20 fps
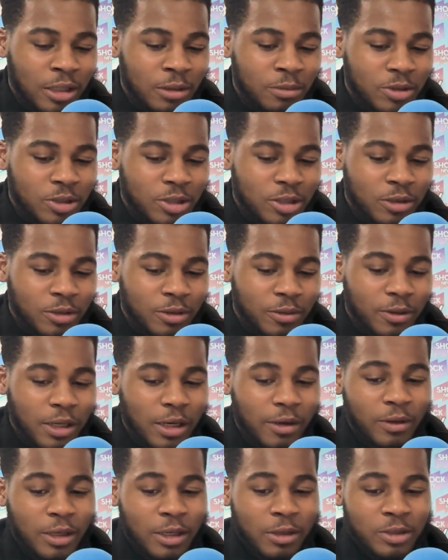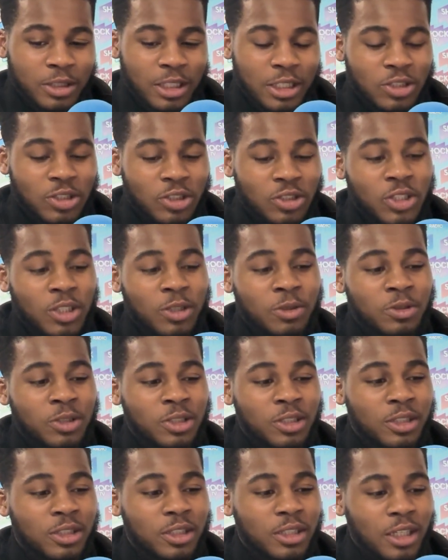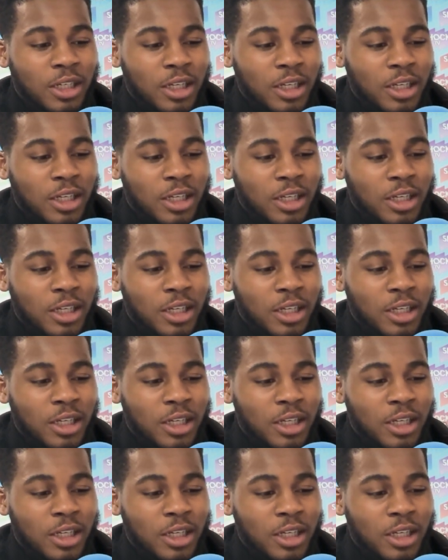So the fact that I was actually chosen